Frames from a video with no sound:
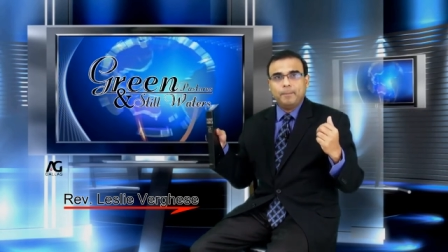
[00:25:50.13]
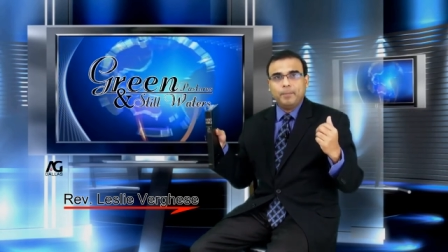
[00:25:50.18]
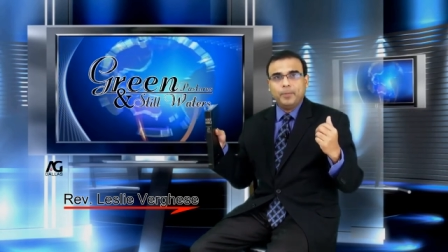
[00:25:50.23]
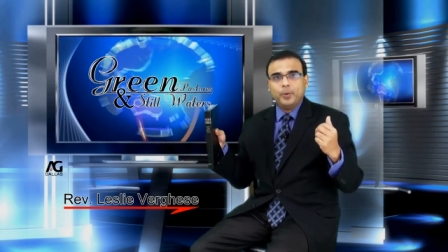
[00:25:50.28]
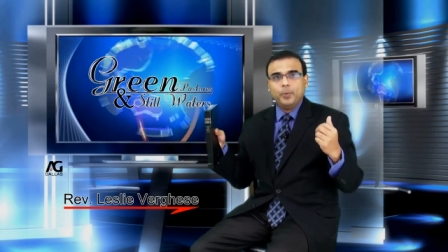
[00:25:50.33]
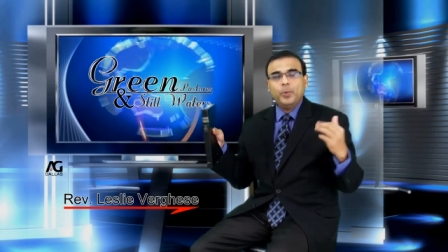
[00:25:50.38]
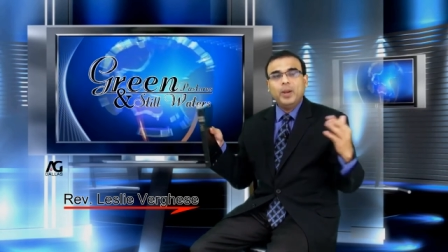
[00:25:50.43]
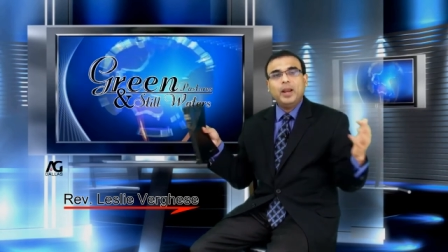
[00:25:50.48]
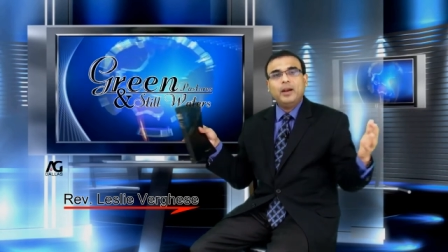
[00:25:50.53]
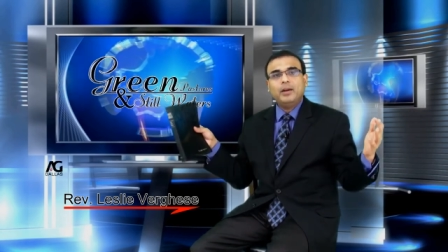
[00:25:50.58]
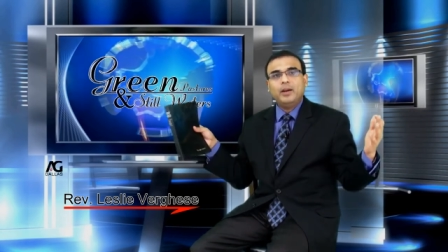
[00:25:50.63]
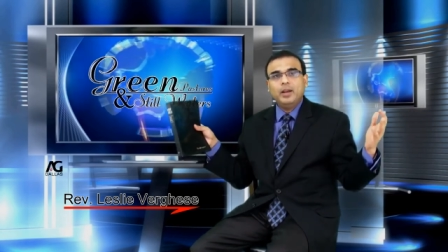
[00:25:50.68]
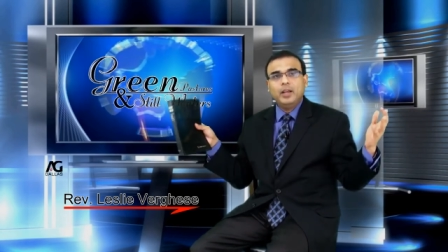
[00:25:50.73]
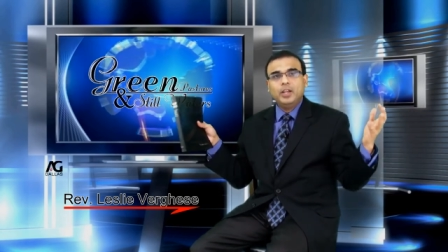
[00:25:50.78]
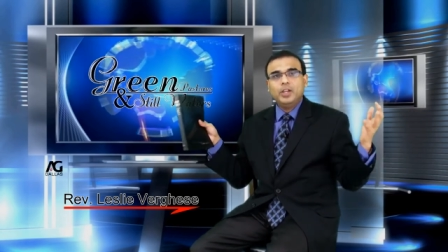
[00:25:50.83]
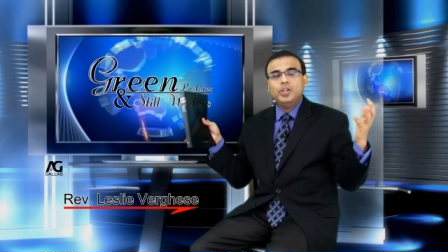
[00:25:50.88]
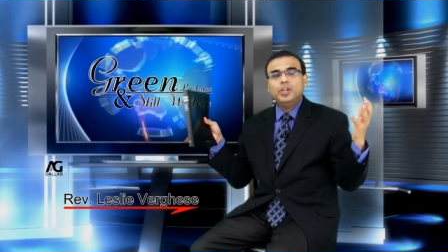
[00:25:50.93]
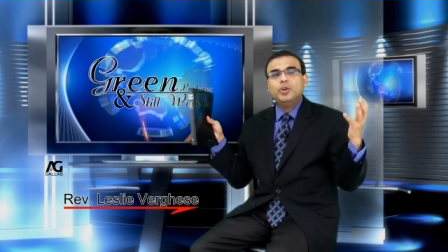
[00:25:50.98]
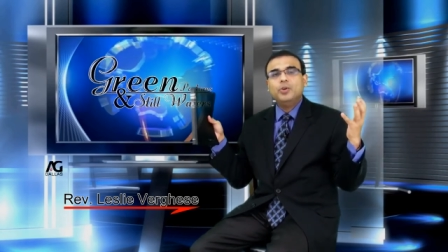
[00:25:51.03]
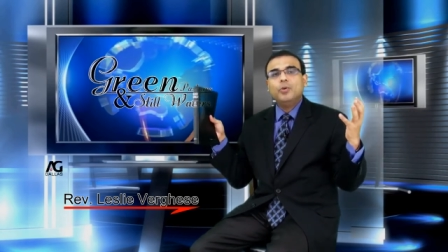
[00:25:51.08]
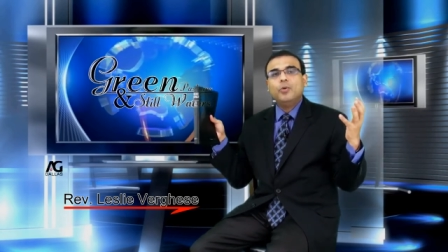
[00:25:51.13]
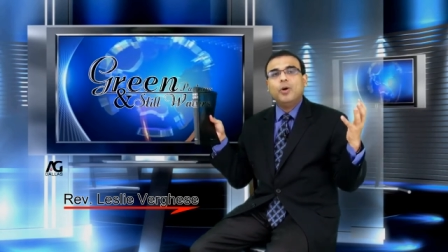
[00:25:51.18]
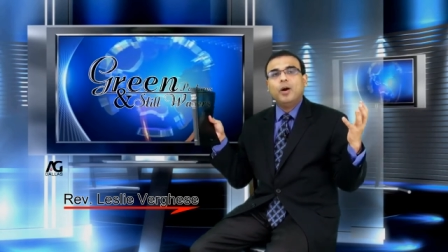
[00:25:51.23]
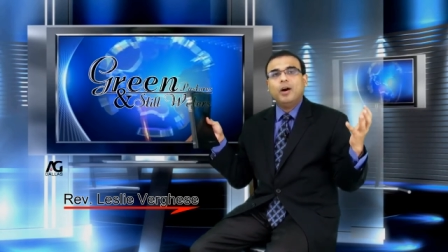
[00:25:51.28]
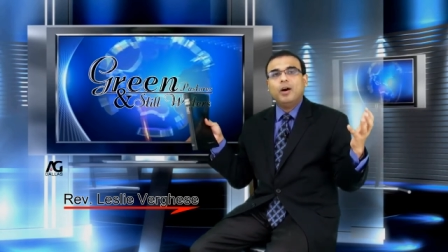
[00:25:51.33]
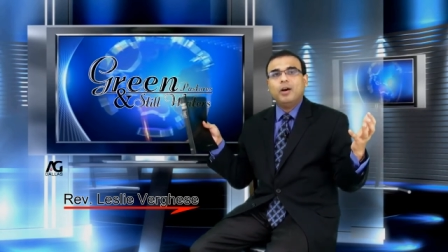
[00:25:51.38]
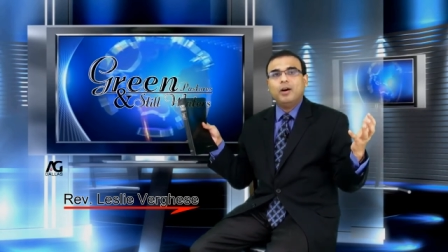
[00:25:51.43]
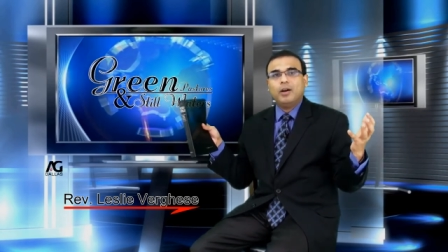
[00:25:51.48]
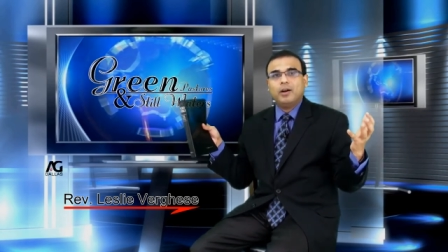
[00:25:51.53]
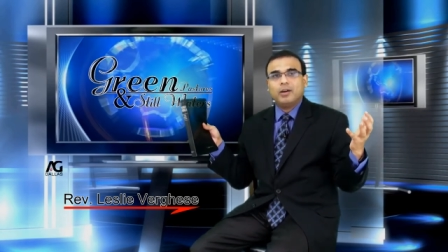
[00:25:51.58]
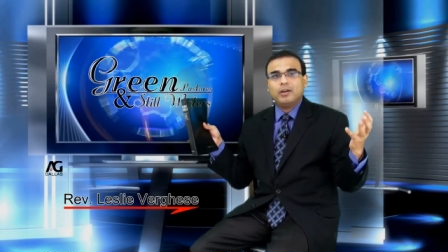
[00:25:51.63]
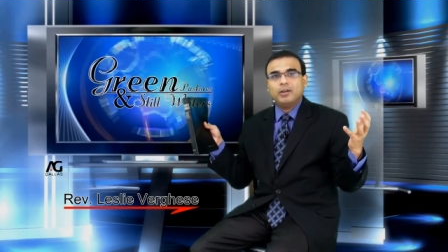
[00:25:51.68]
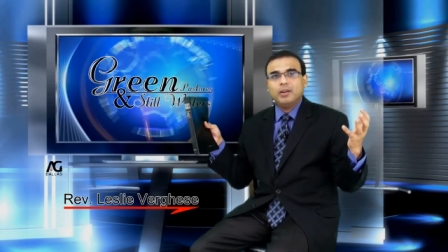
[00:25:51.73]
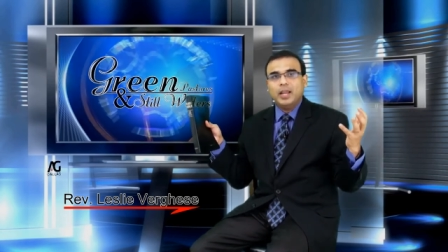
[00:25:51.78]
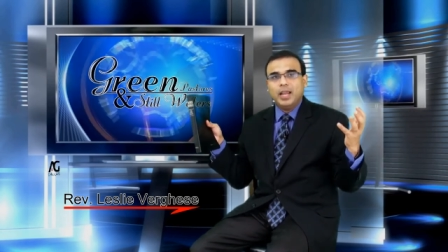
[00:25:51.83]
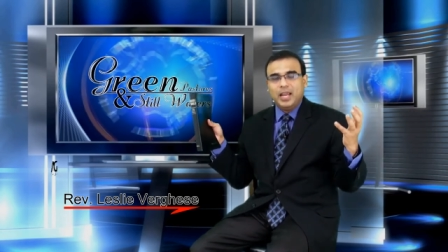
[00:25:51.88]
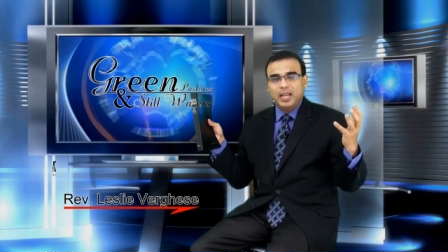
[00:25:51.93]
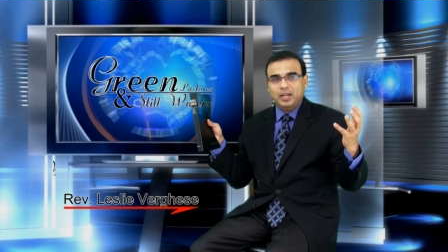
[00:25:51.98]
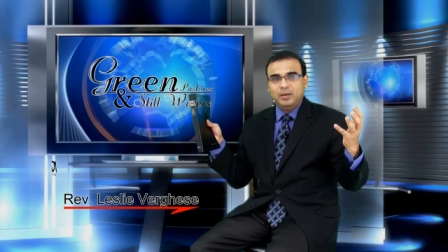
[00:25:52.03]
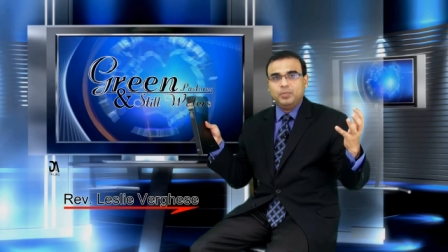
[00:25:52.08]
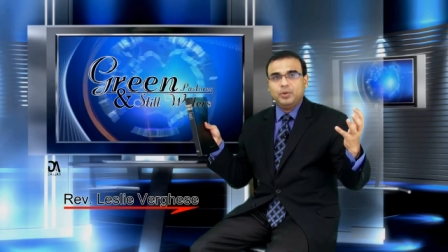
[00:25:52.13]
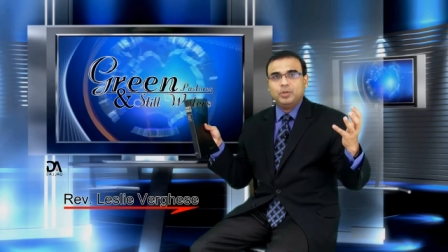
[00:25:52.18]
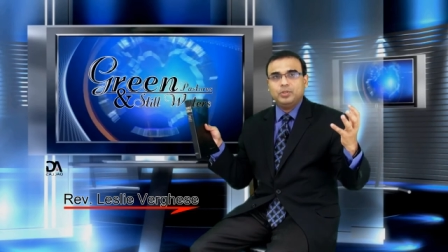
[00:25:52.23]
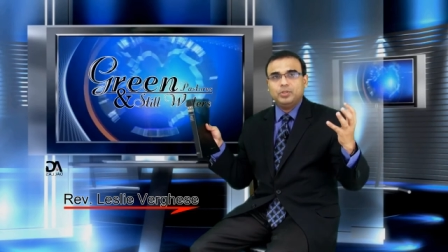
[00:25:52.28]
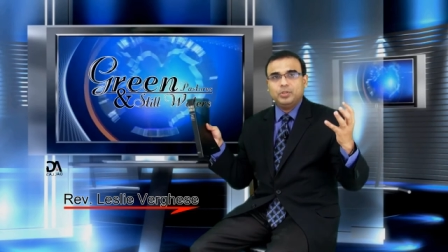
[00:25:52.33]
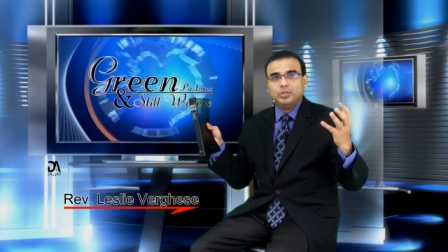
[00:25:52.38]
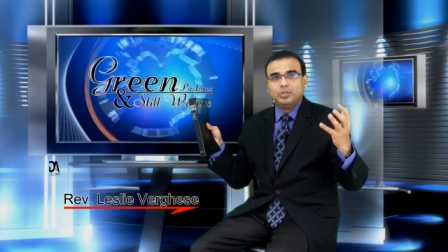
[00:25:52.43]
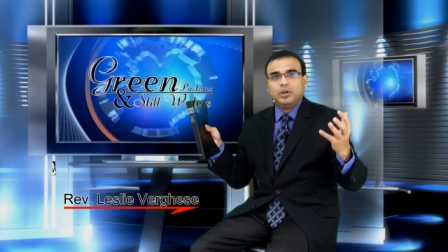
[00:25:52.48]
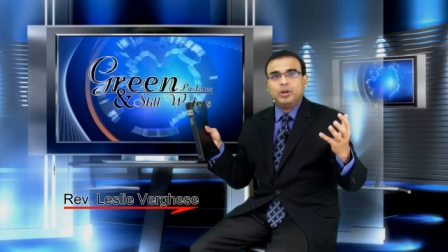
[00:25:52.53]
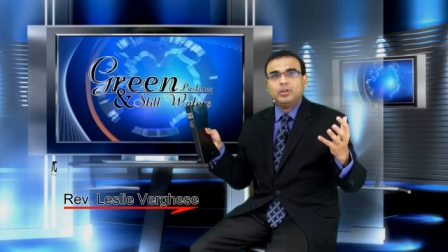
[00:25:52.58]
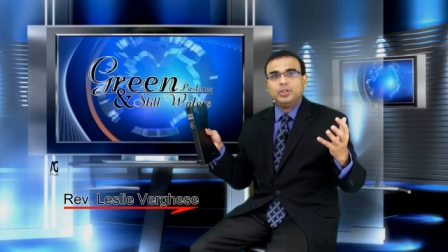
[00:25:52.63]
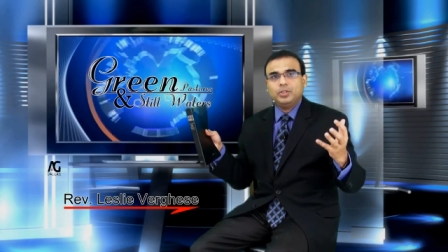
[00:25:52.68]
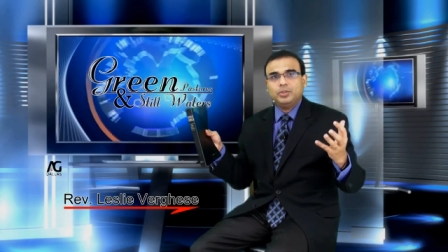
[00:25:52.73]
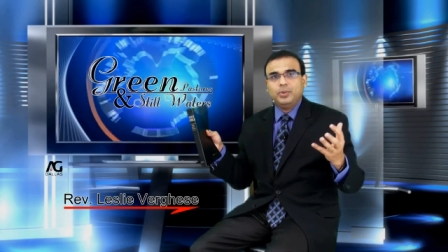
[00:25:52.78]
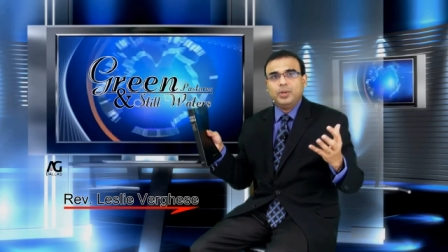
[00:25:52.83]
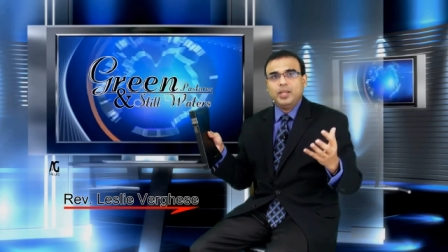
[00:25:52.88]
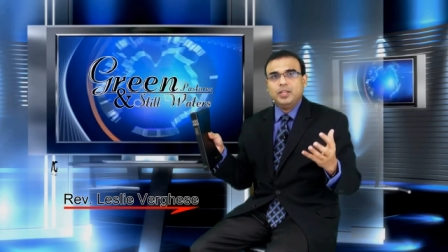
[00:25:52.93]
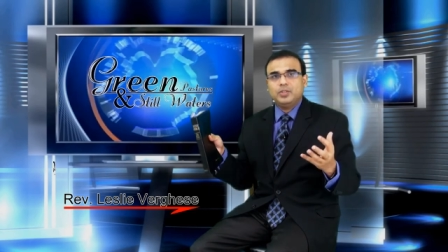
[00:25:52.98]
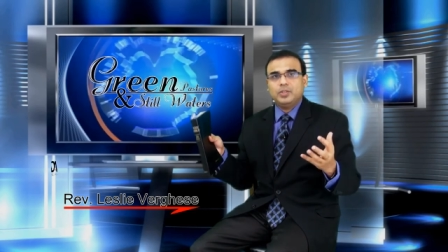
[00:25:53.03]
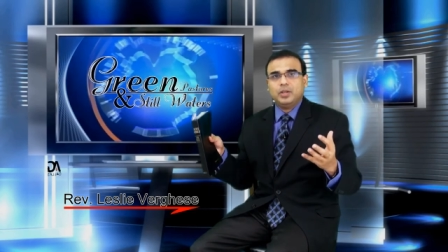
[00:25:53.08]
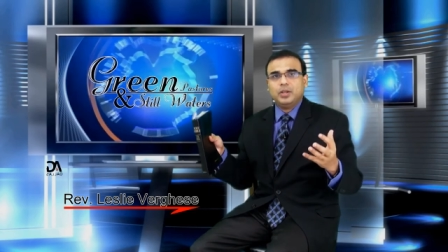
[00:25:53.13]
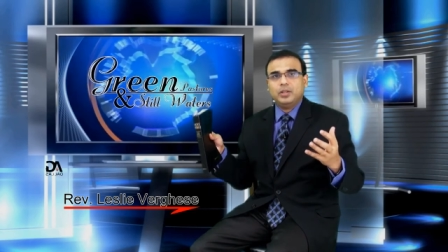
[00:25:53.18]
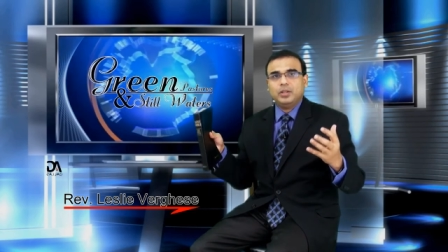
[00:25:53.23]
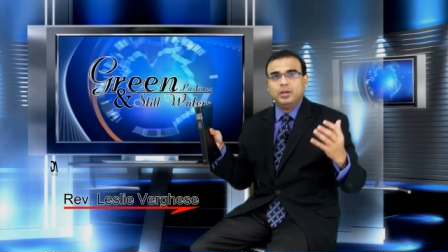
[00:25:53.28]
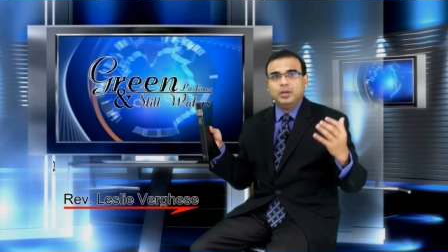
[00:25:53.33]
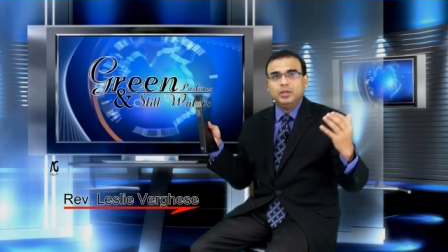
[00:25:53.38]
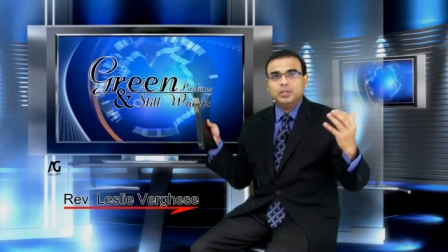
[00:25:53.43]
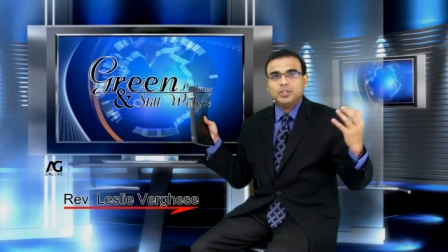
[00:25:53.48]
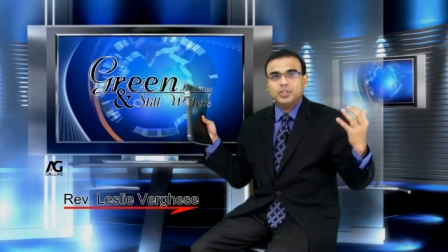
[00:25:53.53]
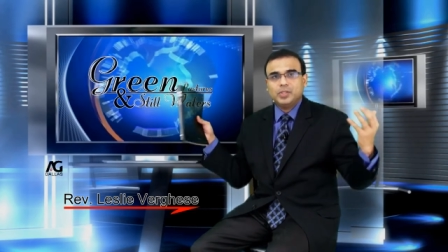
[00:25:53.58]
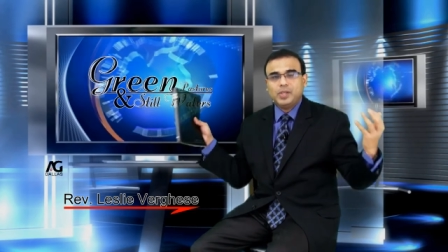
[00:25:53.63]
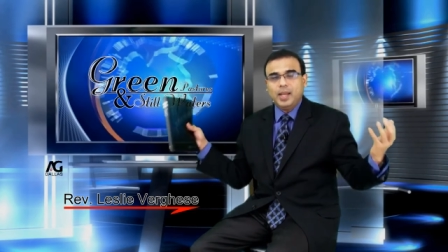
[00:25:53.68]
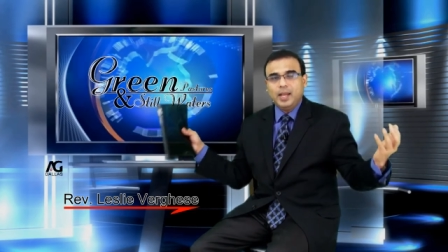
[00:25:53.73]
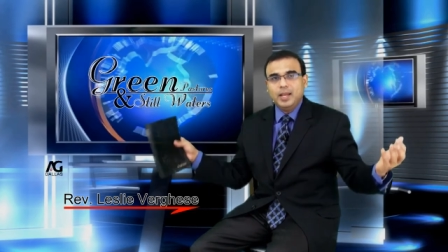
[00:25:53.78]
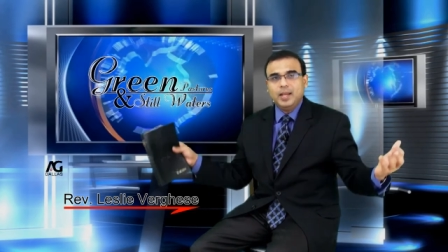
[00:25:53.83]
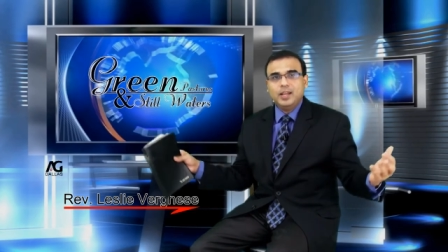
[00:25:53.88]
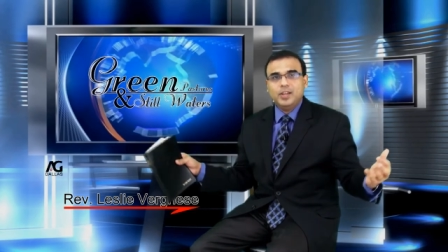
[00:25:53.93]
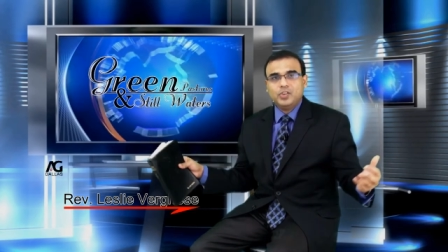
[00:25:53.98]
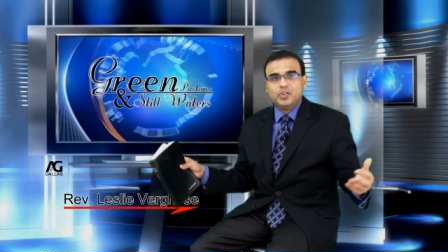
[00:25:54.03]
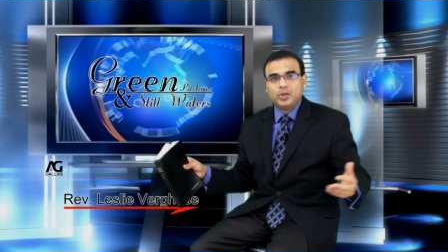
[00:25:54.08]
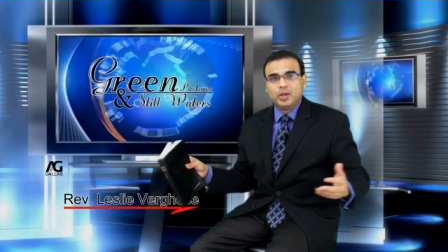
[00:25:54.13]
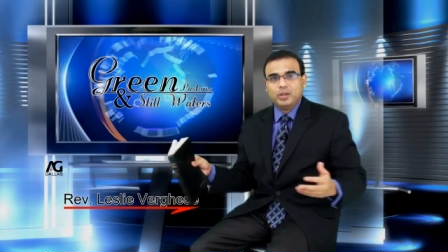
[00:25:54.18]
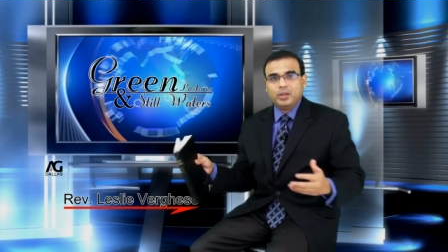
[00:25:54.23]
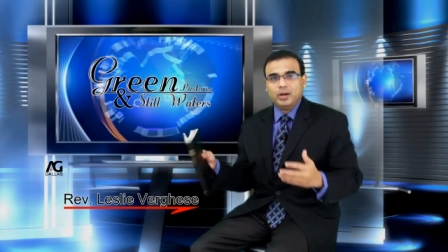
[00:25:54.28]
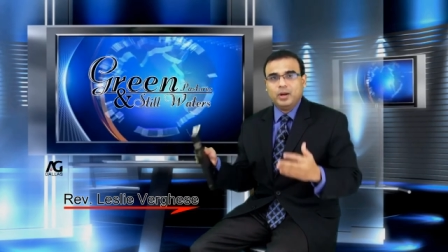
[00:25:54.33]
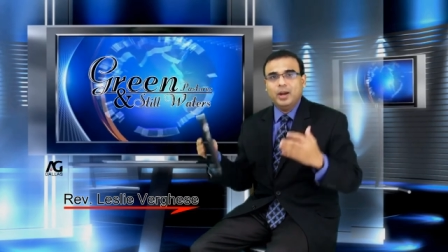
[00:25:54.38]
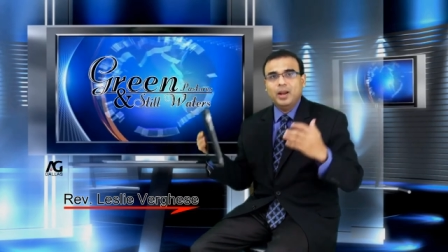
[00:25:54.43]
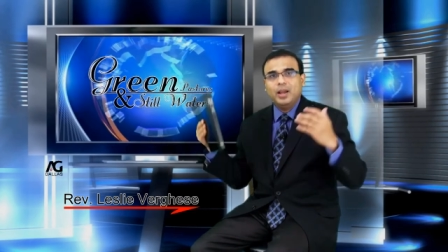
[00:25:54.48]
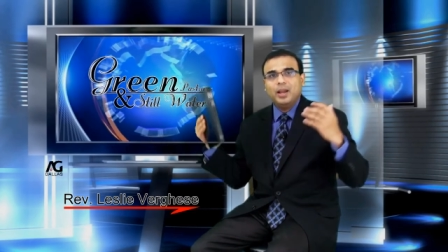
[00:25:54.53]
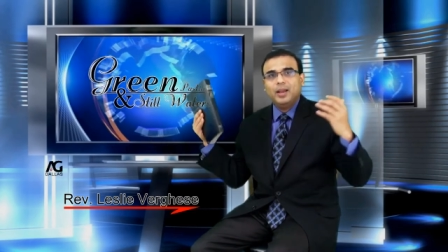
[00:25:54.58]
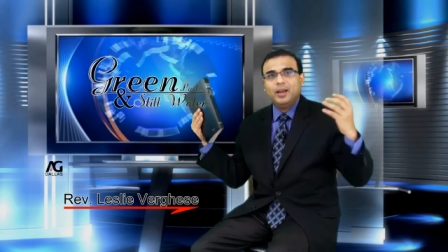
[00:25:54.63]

where you are able to talk to each other, see each other,